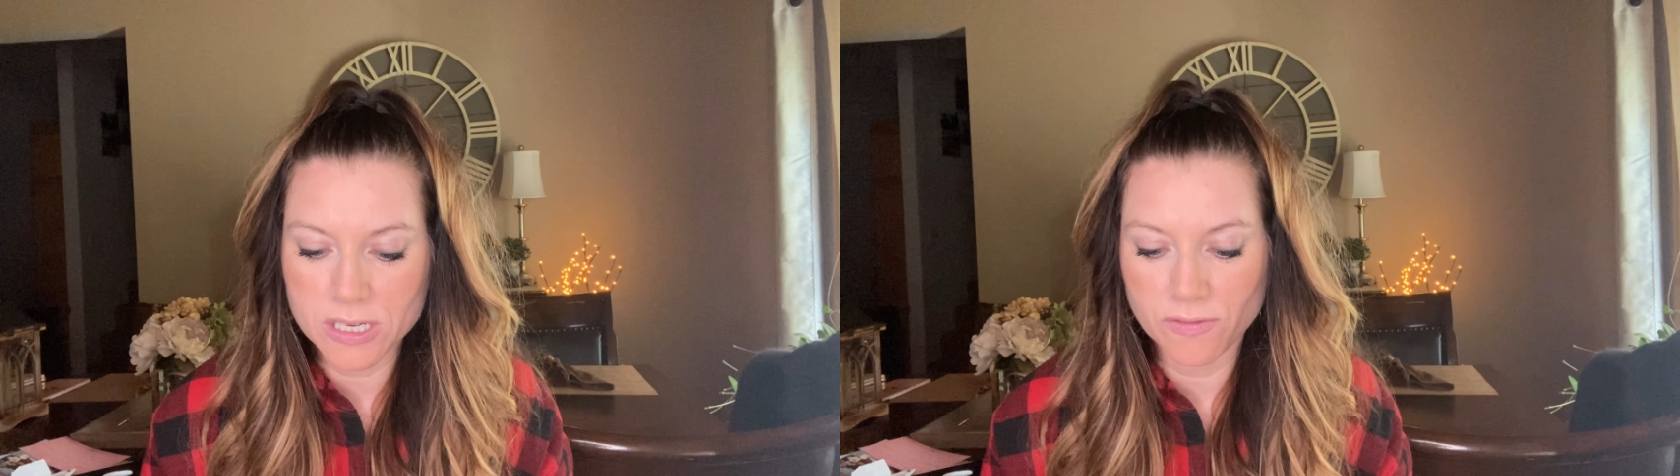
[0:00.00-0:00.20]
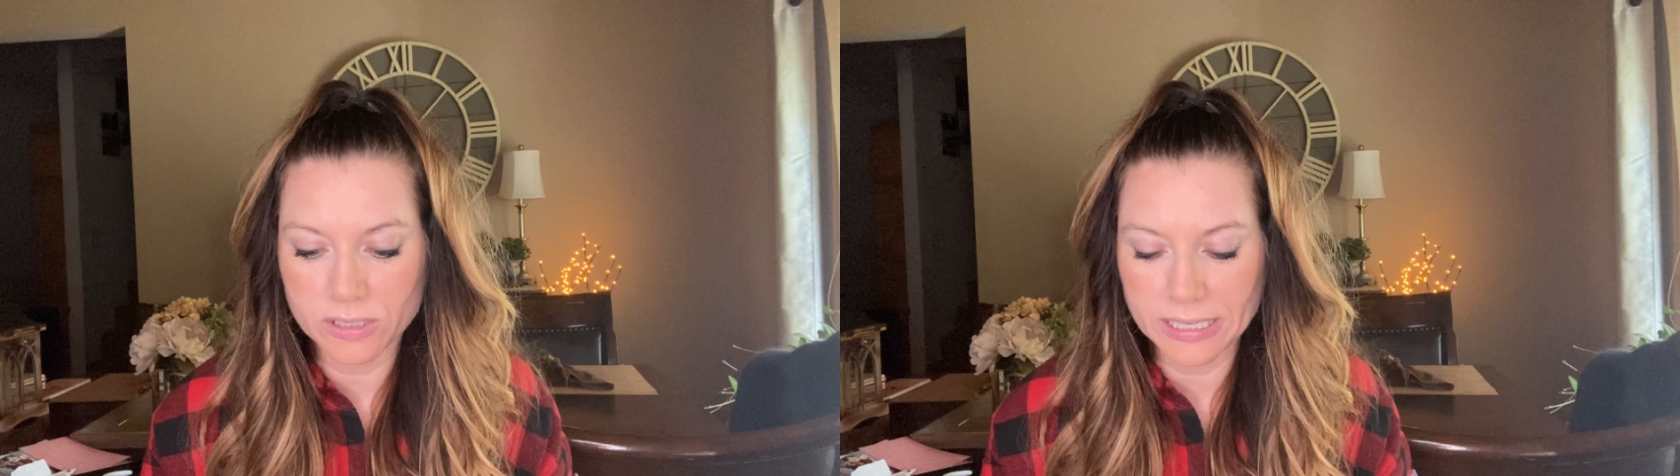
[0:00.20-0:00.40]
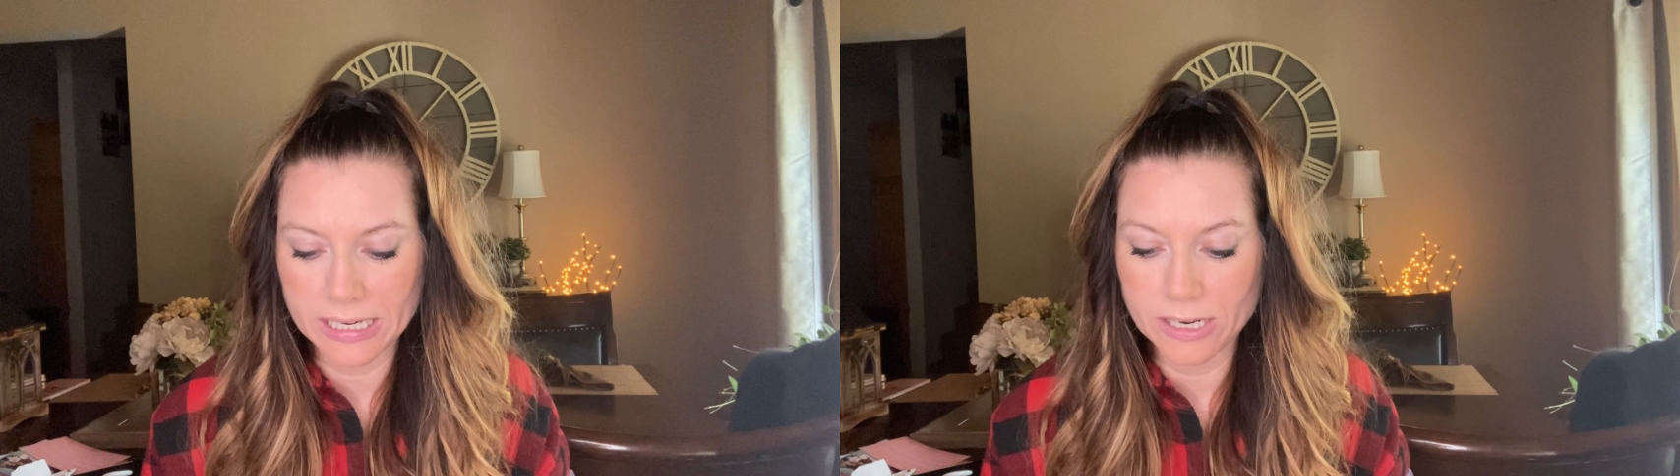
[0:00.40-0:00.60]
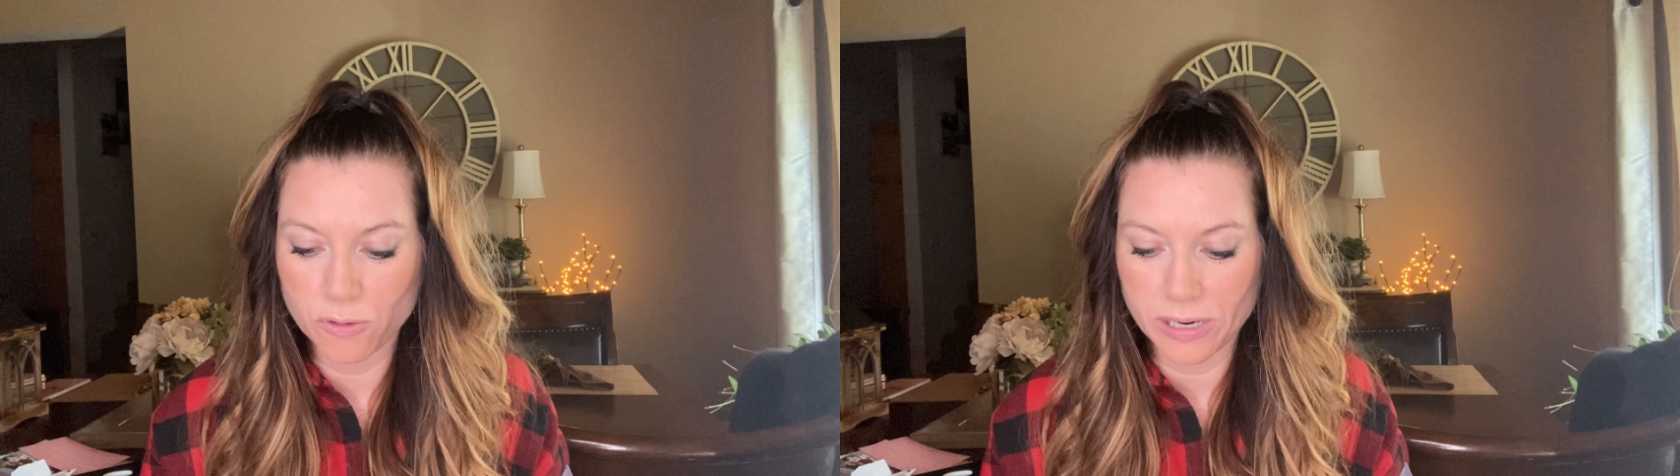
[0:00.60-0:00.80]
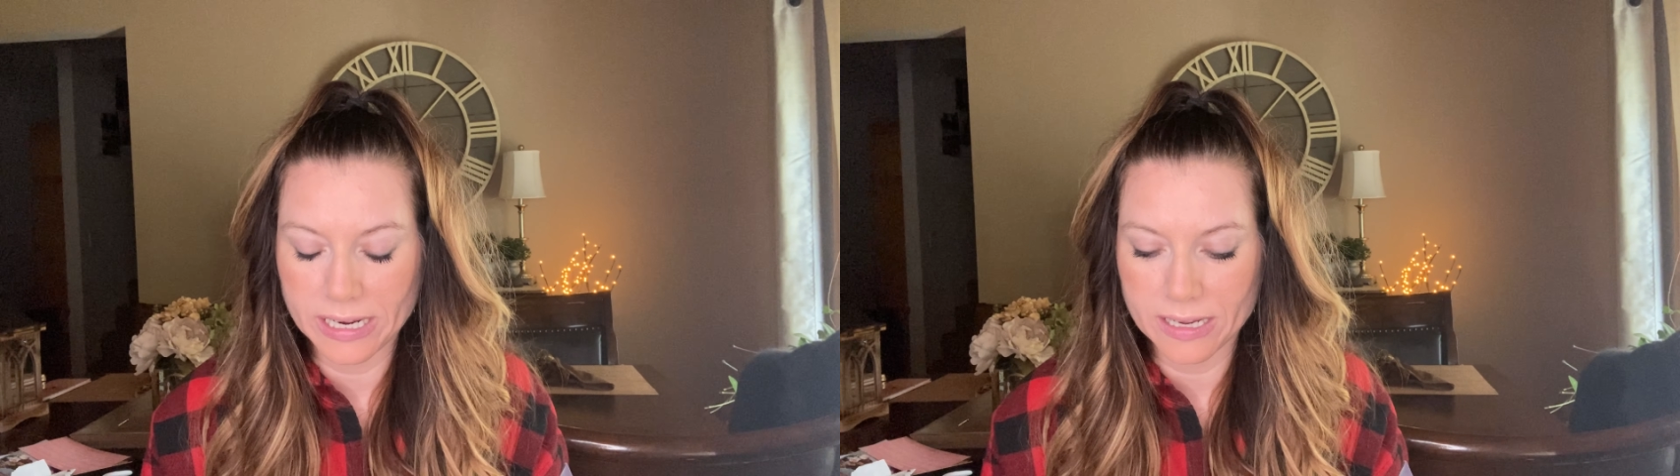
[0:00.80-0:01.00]
of clean
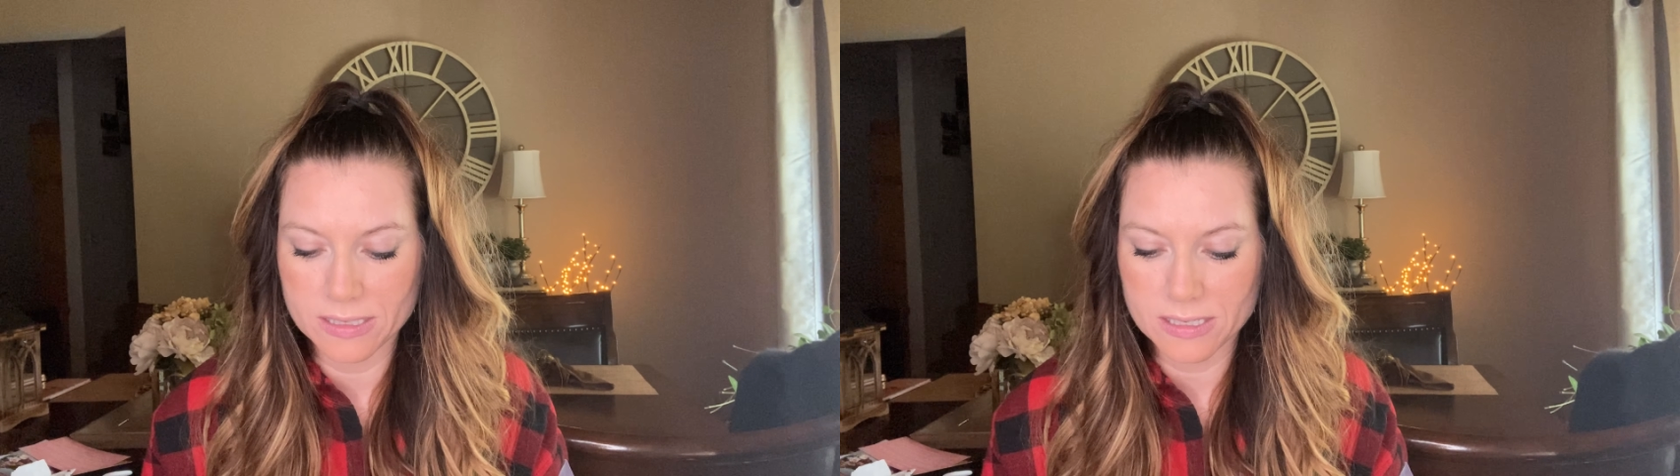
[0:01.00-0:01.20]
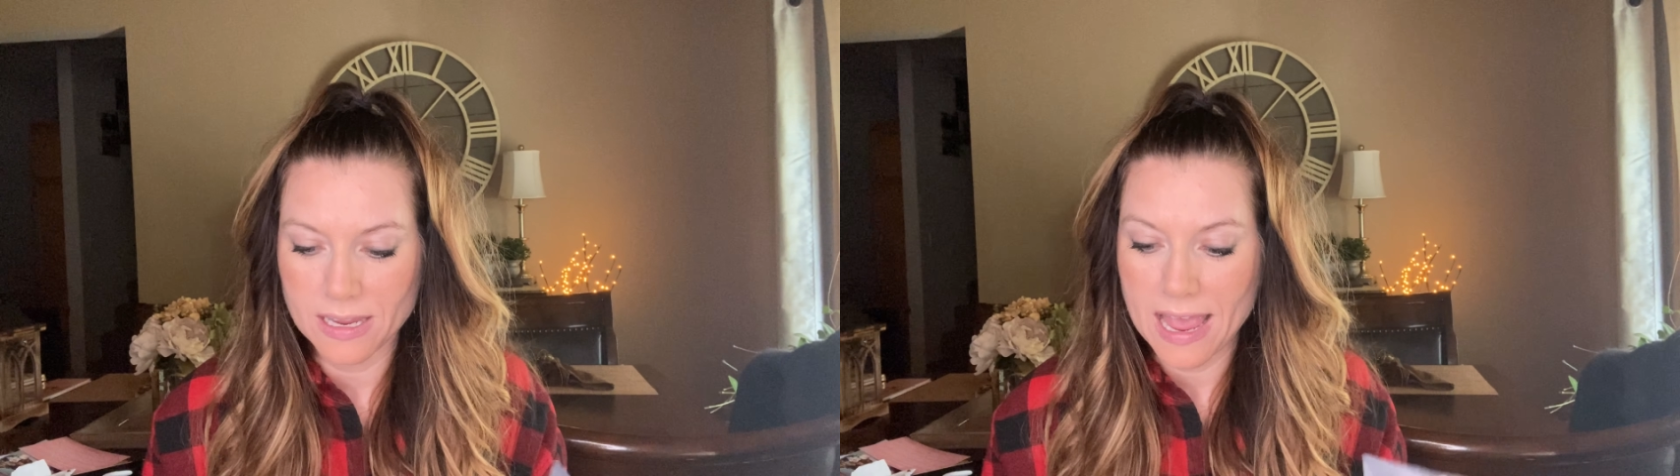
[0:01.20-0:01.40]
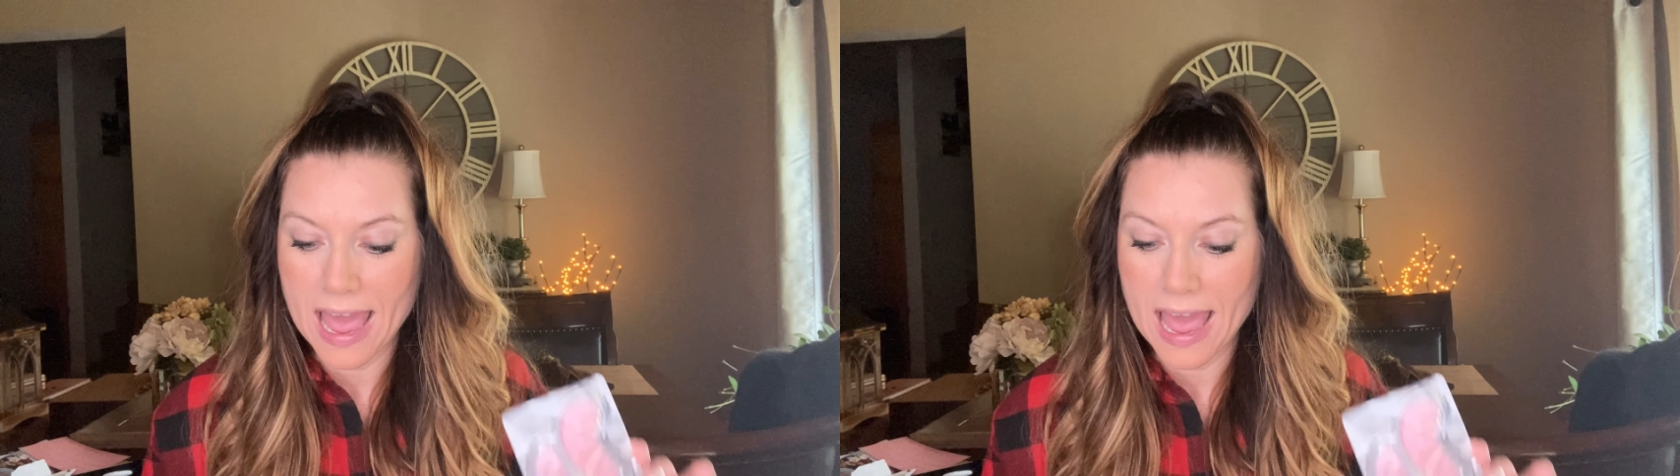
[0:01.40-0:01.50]
ingredients.